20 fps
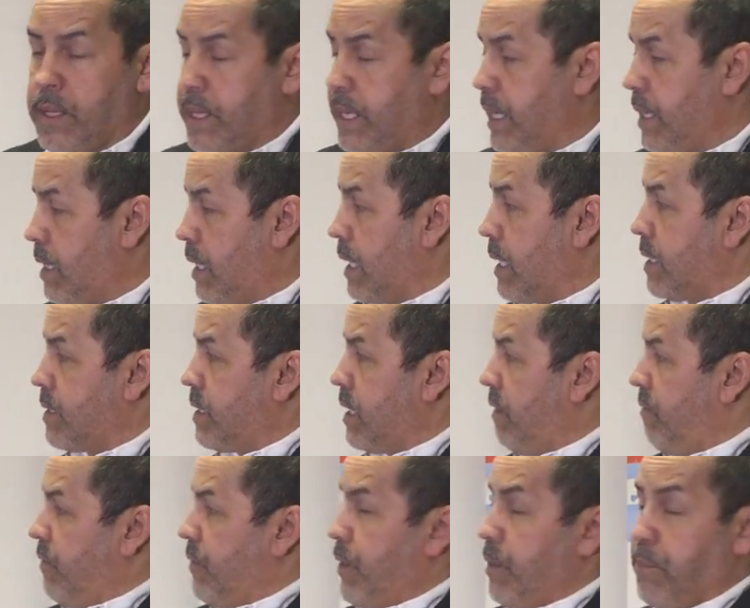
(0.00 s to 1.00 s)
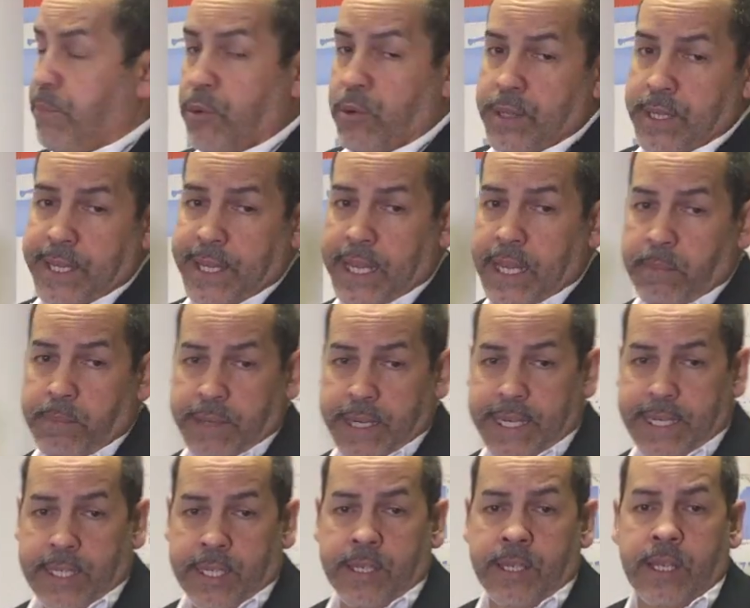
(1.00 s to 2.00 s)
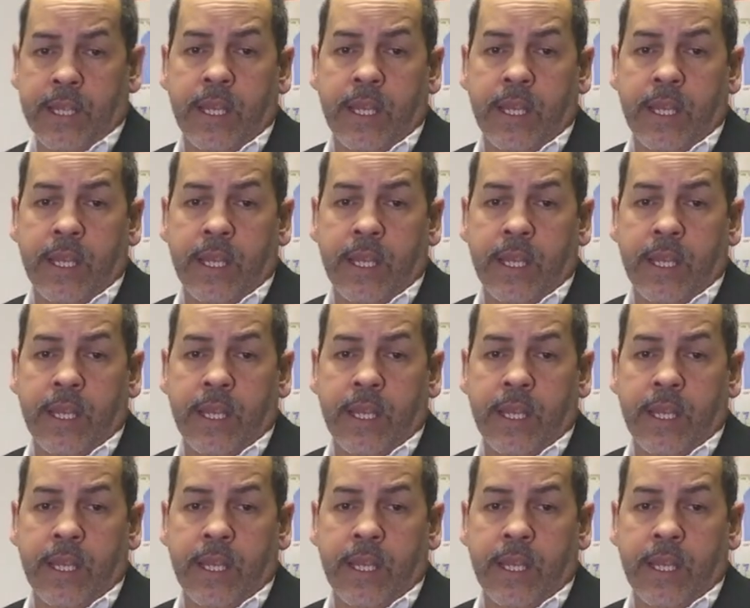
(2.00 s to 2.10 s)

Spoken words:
Okay, like I said, very important to keep neat,